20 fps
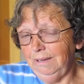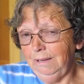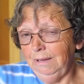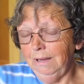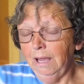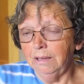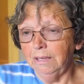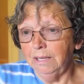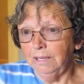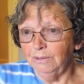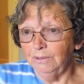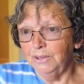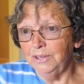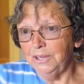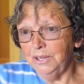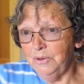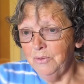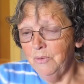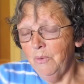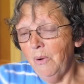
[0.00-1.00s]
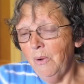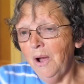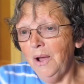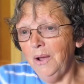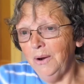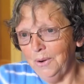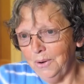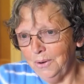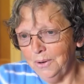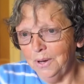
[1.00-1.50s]
yucky-looking
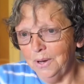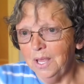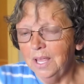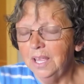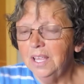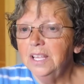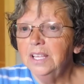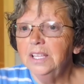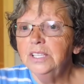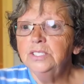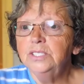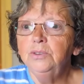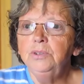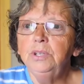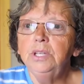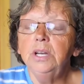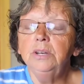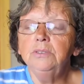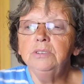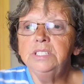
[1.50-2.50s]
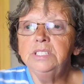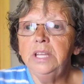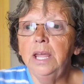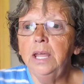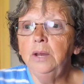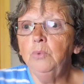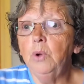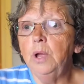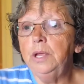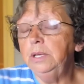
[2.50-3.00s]
water. So you can
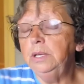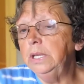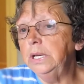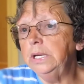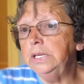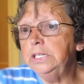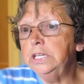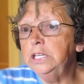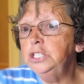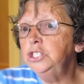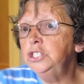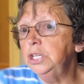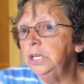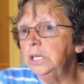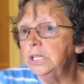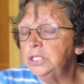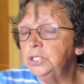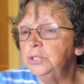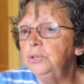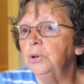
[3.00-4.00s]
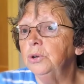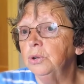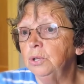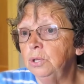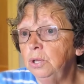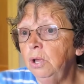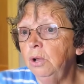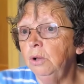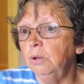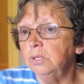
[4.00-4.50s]
understand why you get a dinginess to your
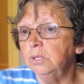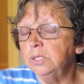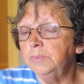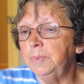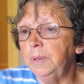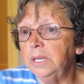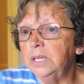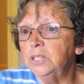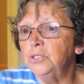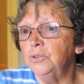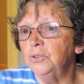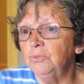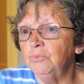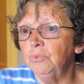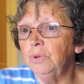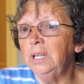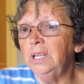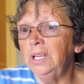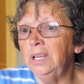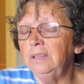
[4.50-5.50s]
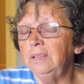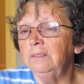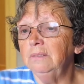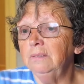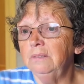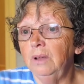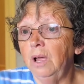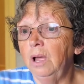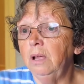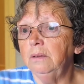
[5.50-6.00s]
clothes, because you're really
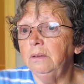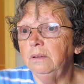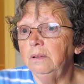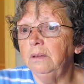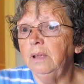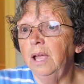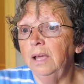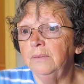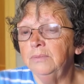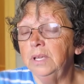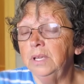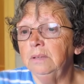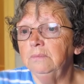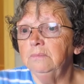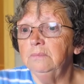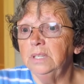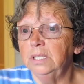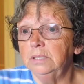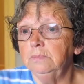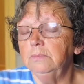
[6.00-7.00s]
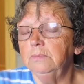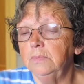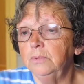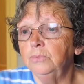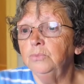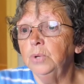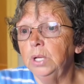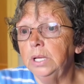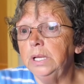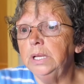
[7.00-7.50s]
not having
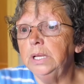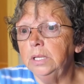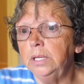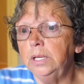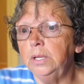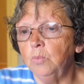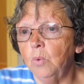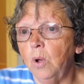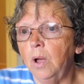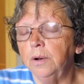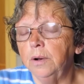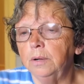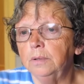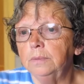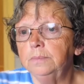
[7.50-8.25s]
really clean water.